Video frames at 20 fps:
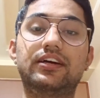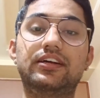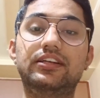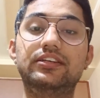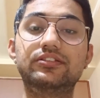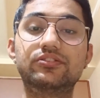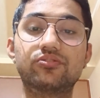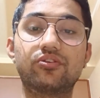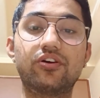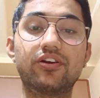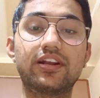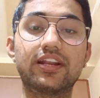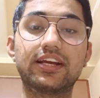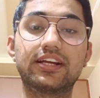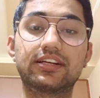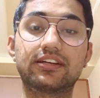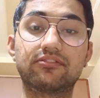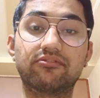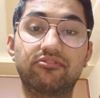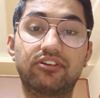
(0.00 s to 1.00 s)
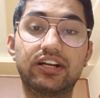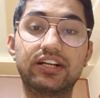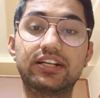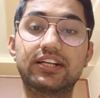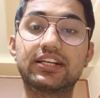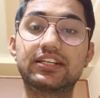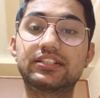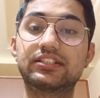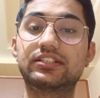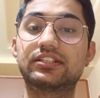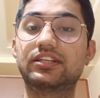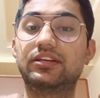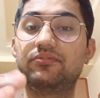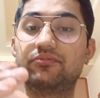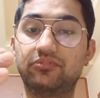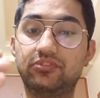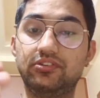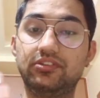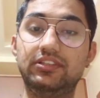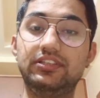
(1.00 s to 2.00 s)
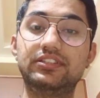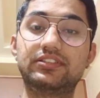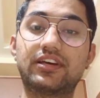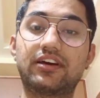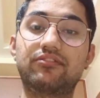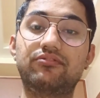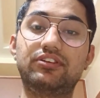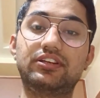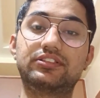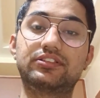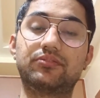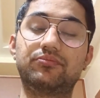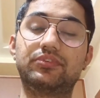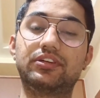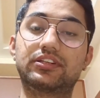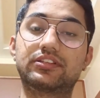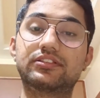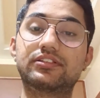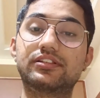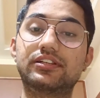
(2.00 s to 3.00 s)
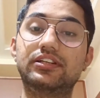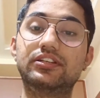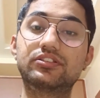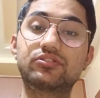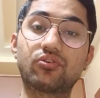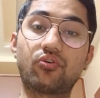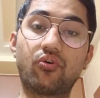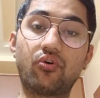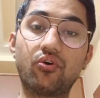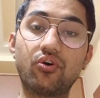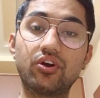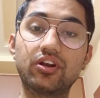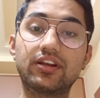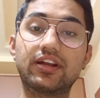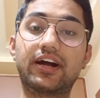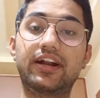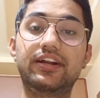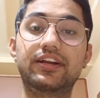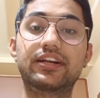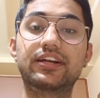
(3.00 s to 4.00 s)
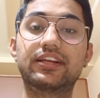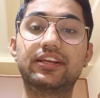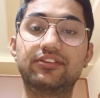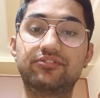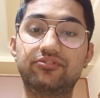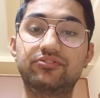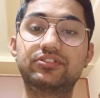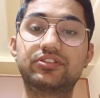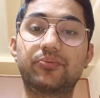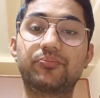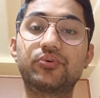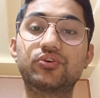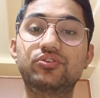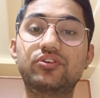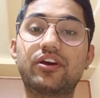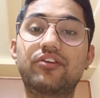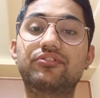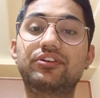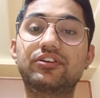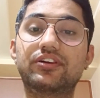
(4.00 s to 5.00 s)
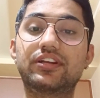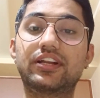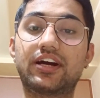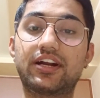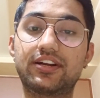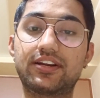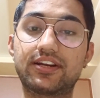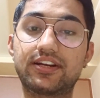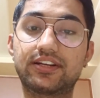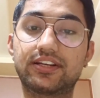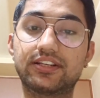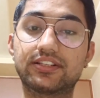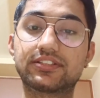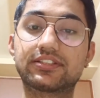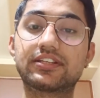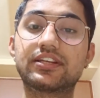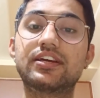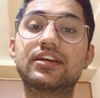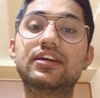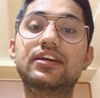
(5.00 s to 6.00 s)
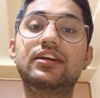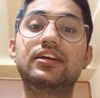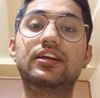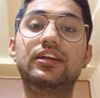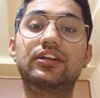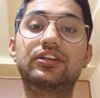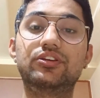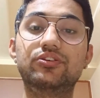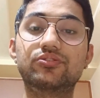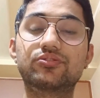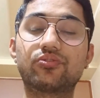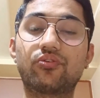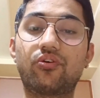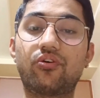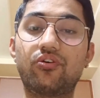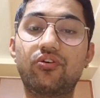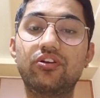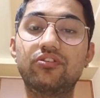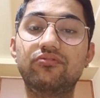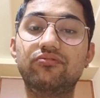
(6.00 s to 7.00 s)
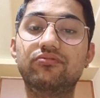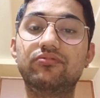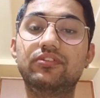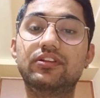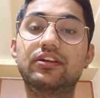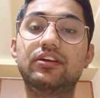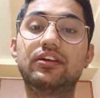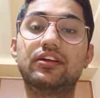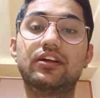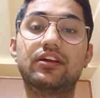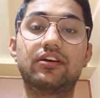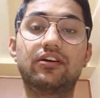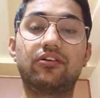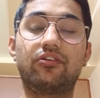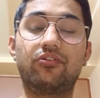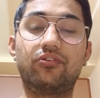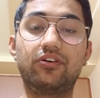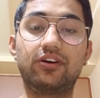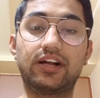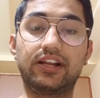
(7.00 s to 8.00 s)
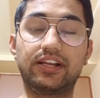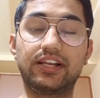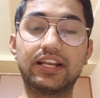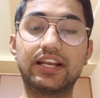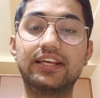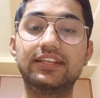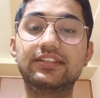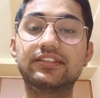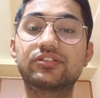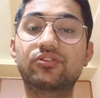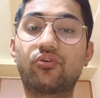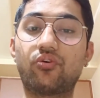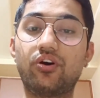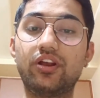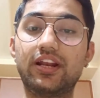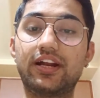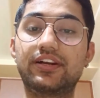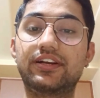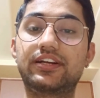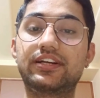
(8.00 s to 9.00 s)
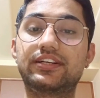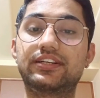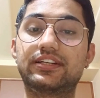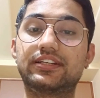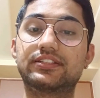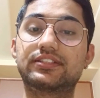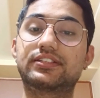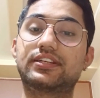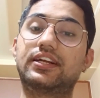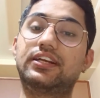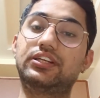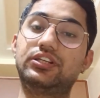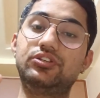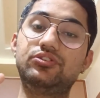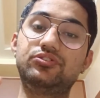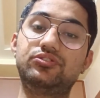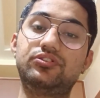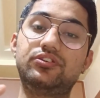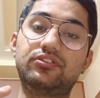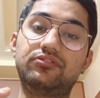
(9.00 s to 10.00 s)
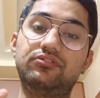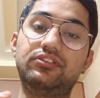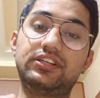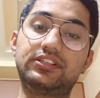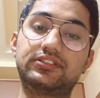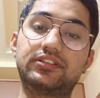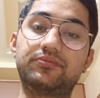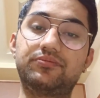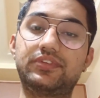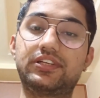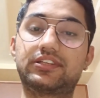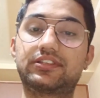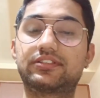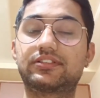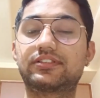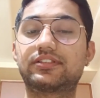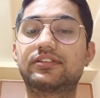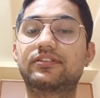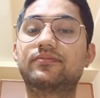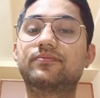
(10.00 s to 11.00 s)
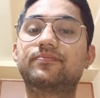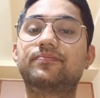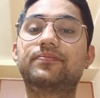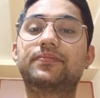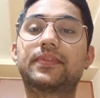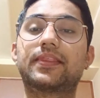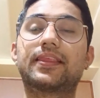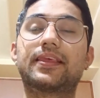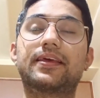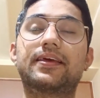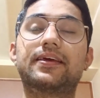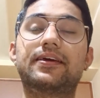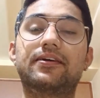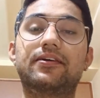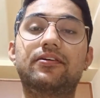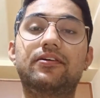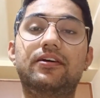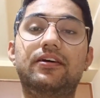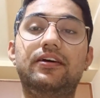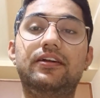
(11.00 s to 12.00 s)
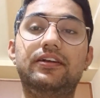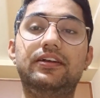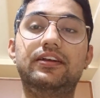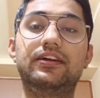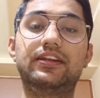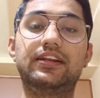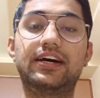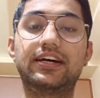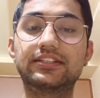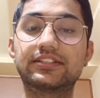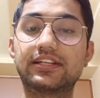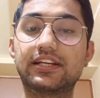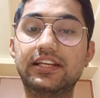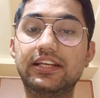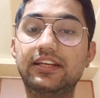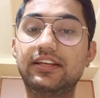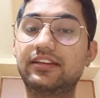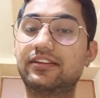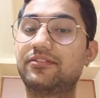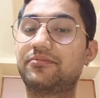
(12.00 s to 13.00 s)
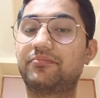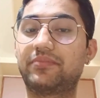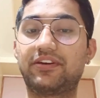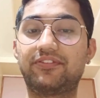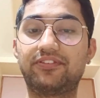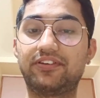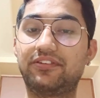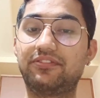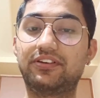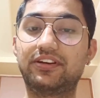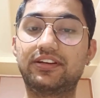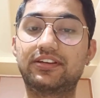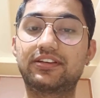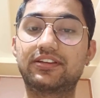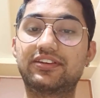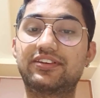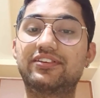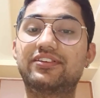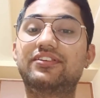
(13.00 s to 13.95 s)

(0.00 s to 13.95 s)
it's not like one test team these are weak subjects it's all 100 if suppose you have given 100 tests it gives all or analyzes all 100 tests and gives your weak subjects and uh, lastly my favorite